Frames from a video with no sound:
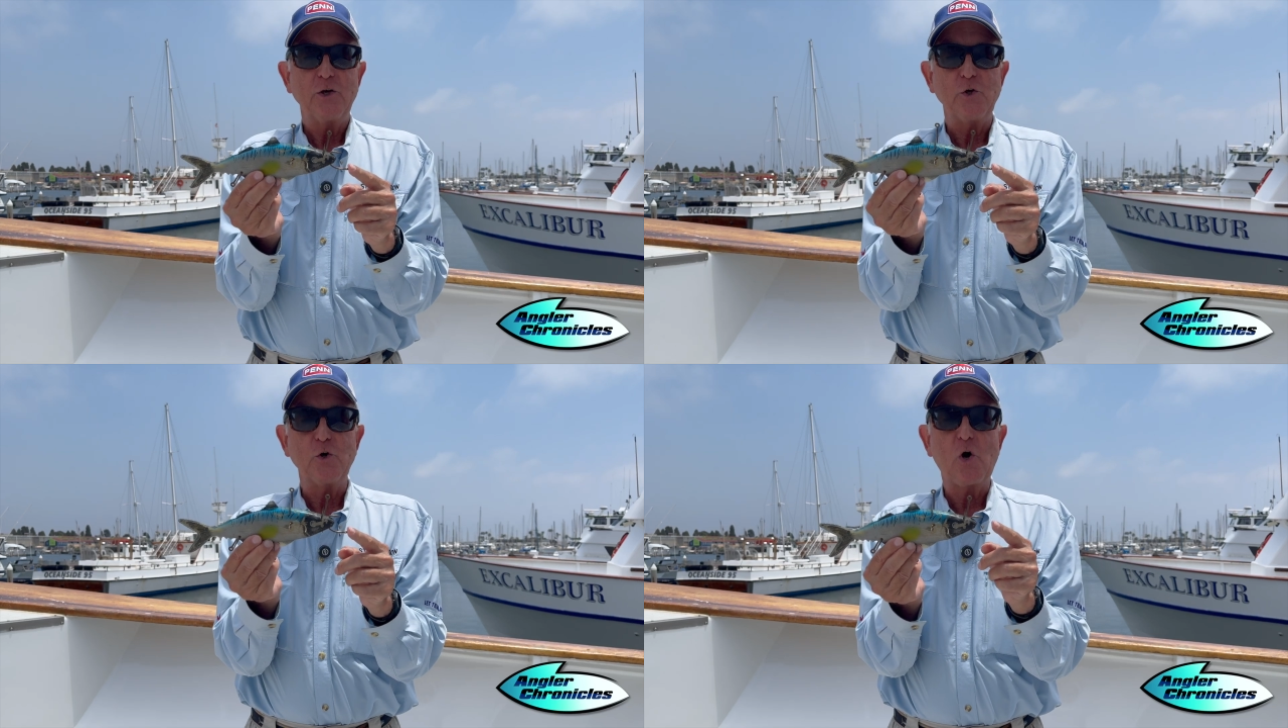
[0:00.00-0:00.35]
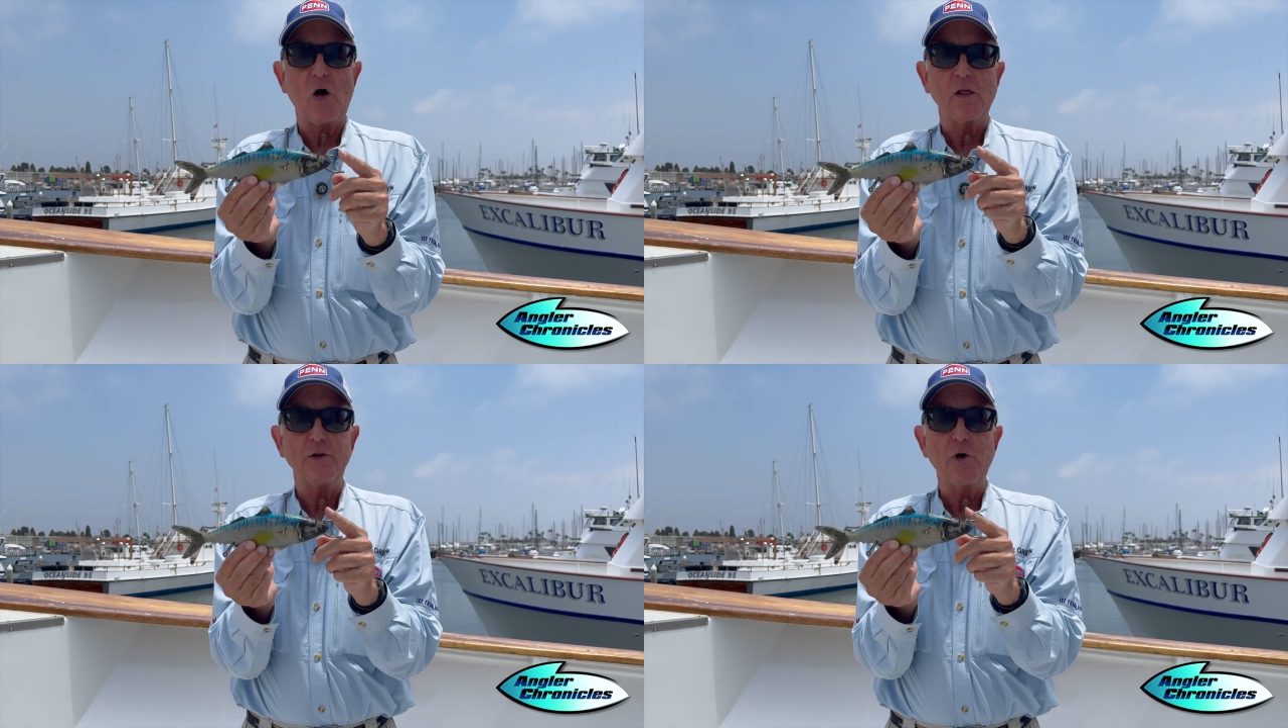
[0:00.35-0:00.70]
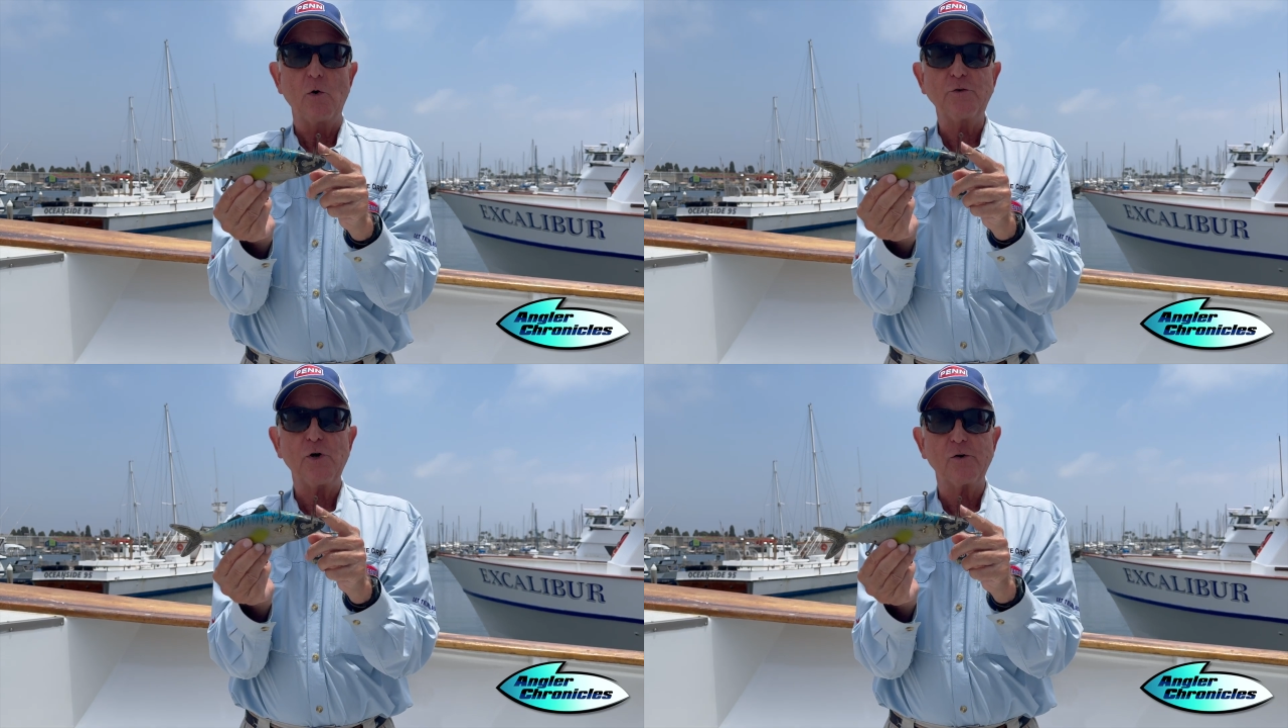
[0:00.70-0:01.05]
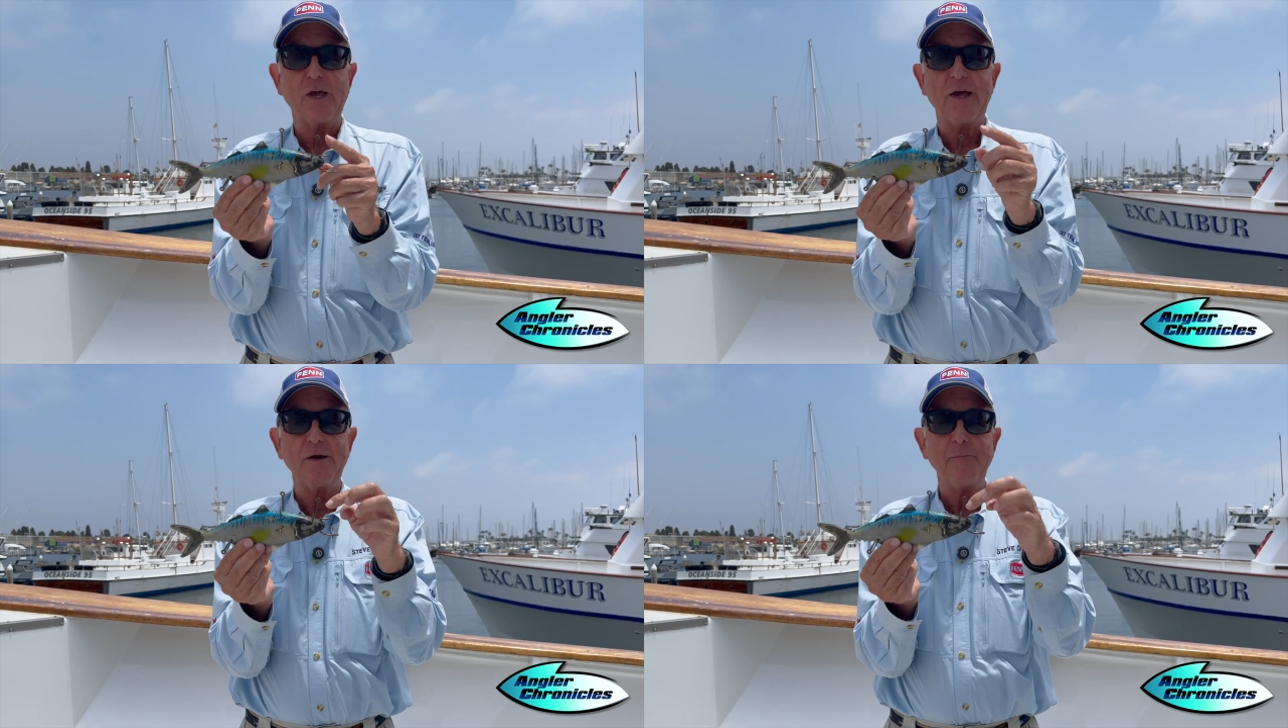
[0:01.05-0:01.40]
You can call it nose
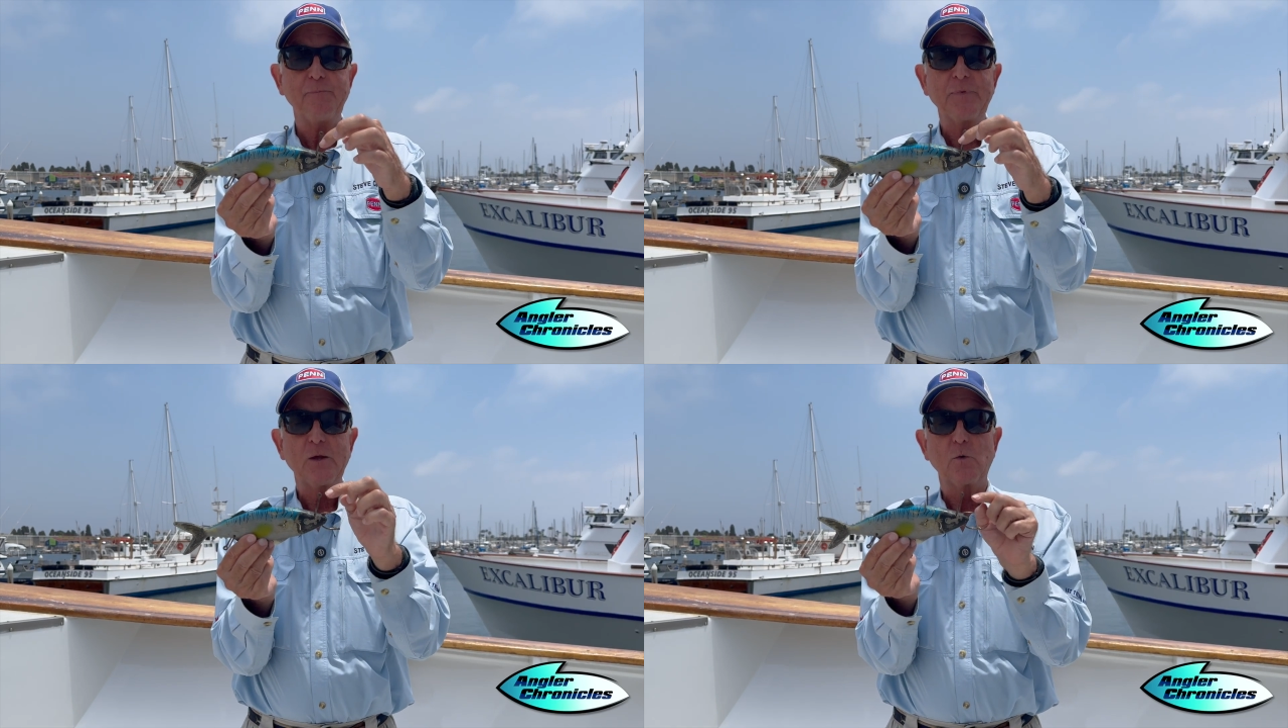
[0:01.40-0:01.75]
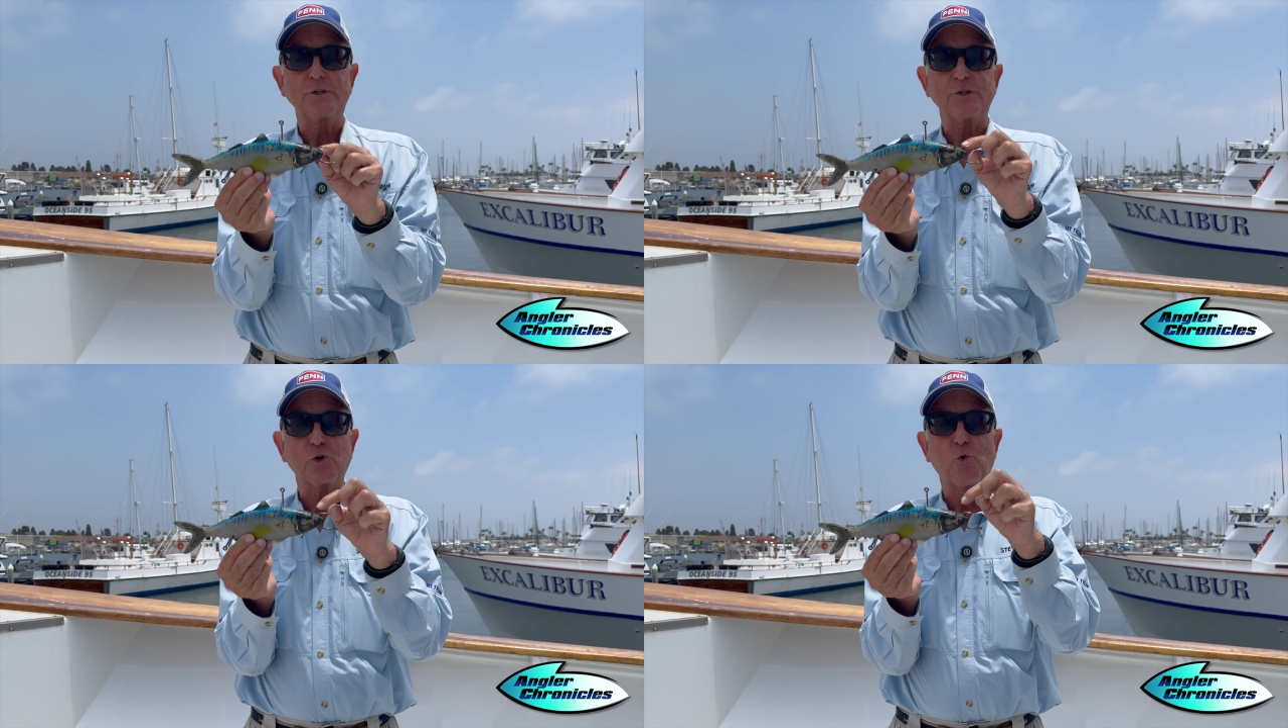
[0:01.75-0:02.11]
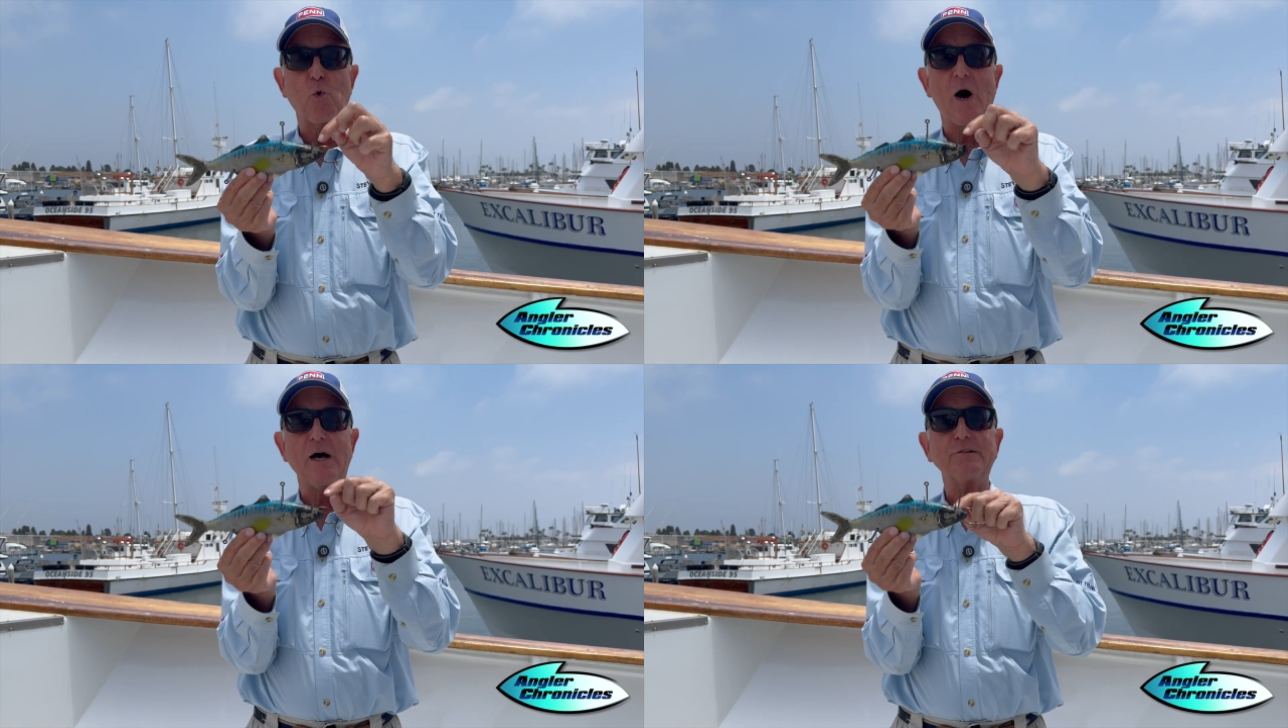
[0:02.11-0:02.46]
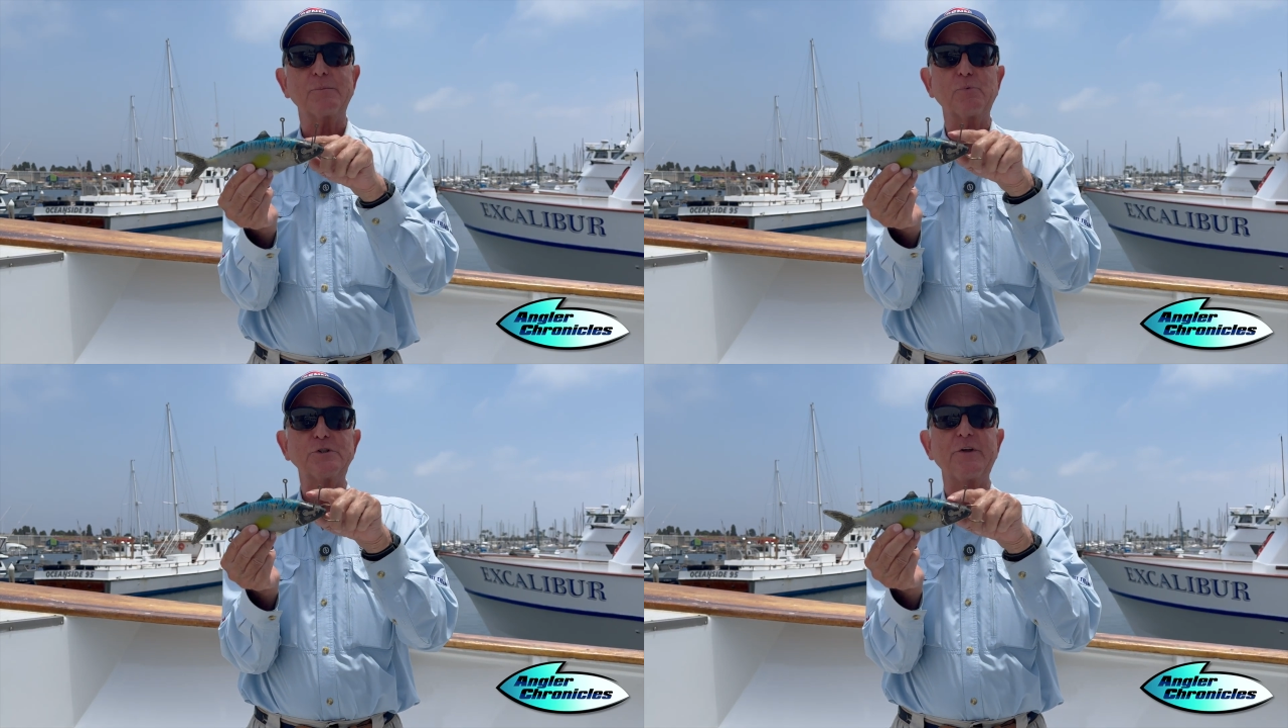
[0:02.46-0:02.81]
hooking, which is across
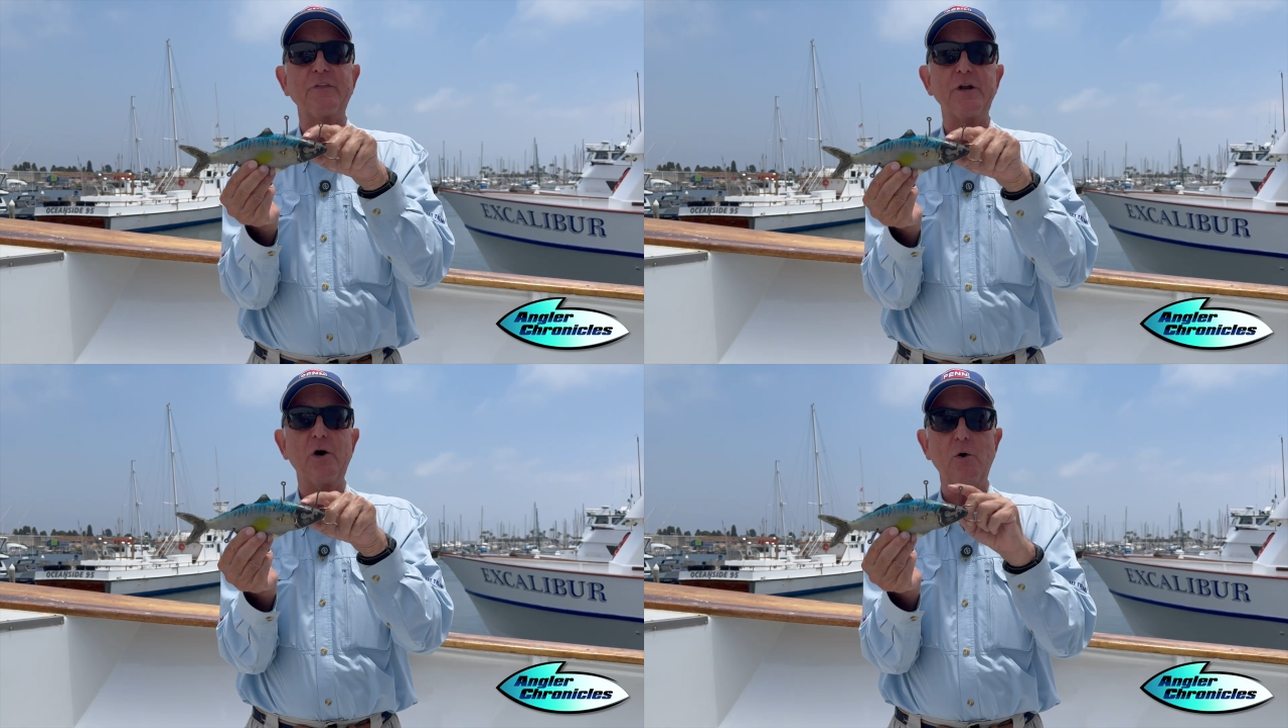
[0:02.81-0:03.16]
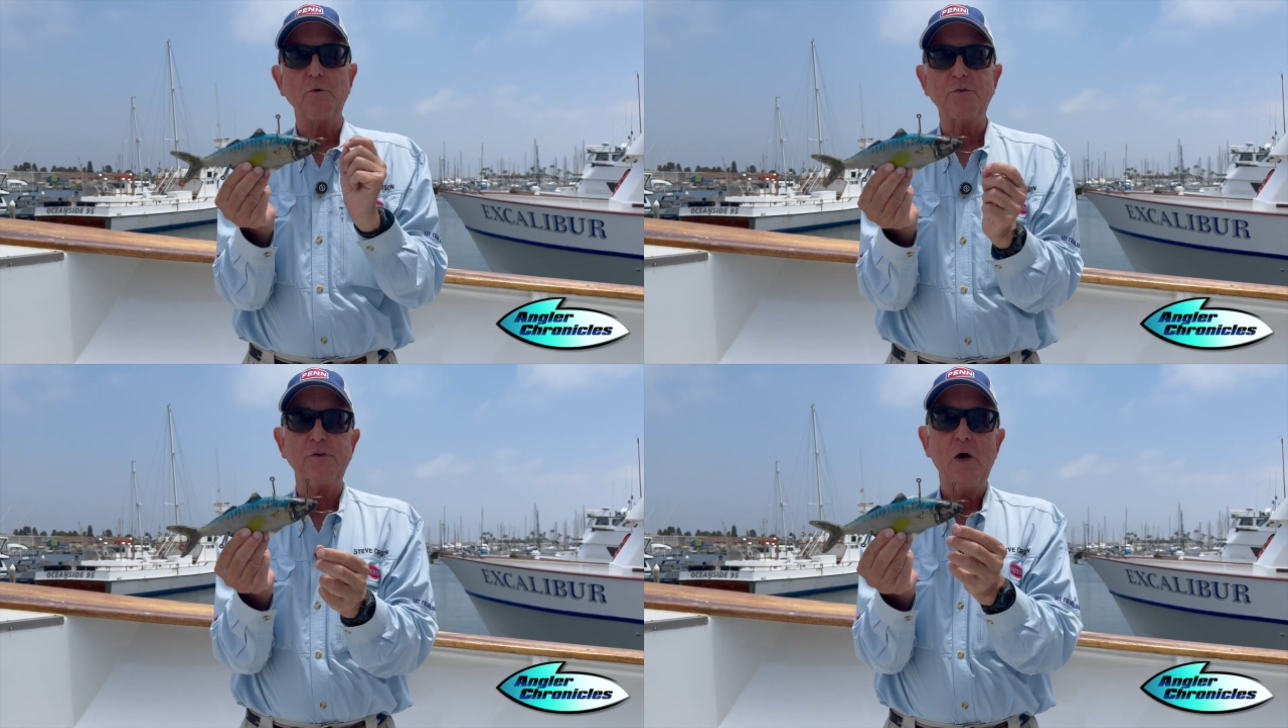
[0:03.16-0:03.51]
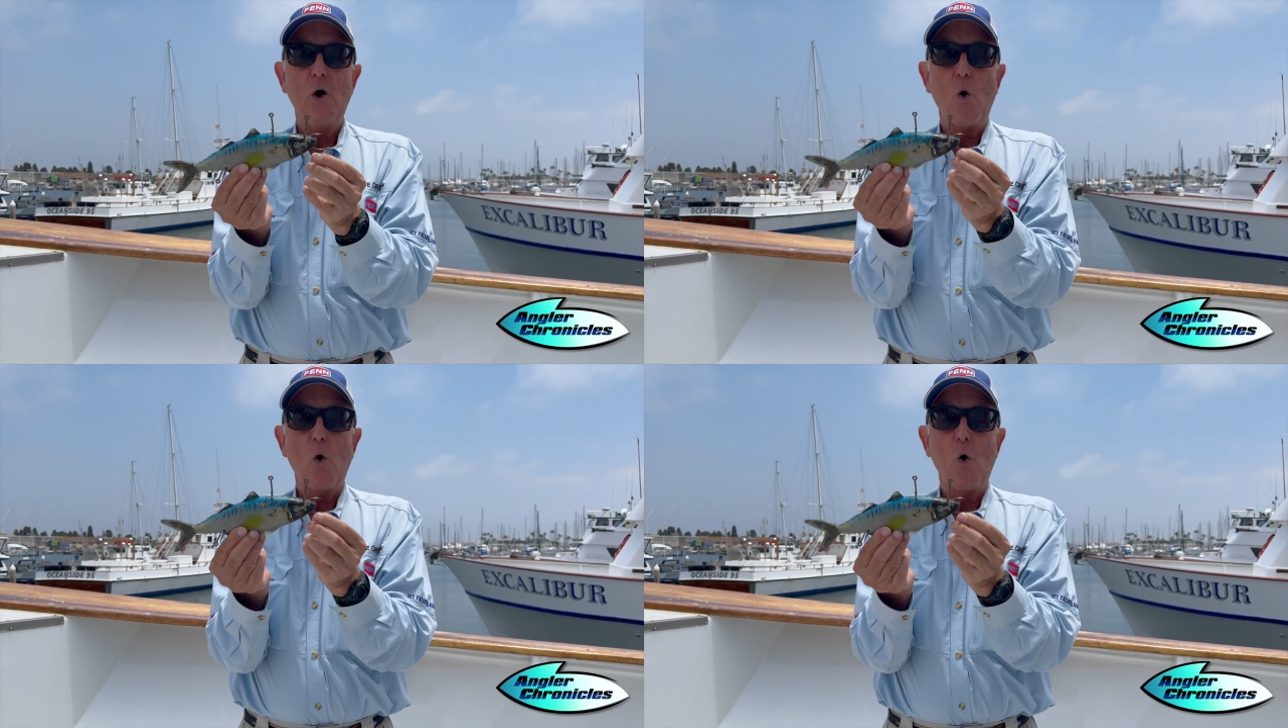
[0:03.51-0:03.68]
the bridge of the nose,